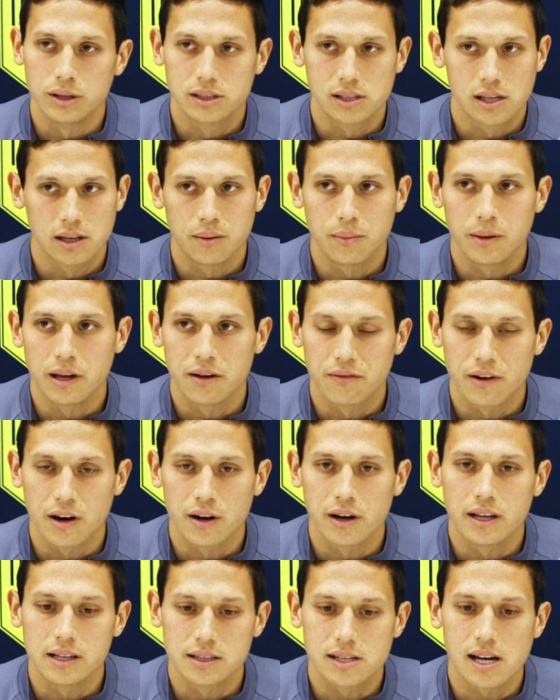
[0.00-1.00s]
It's going to be a
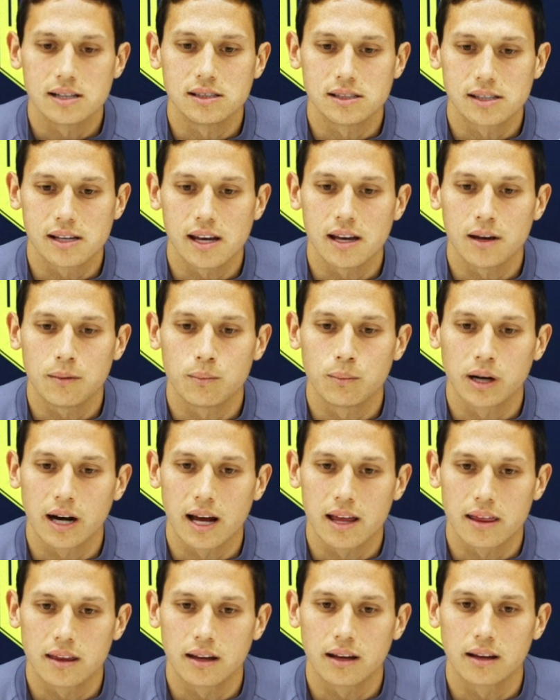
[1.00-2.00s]
very intense game, but
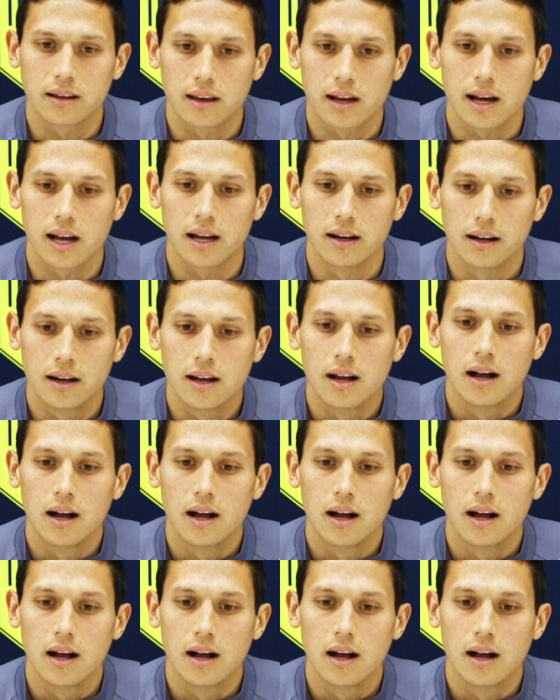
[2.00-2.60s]
I think that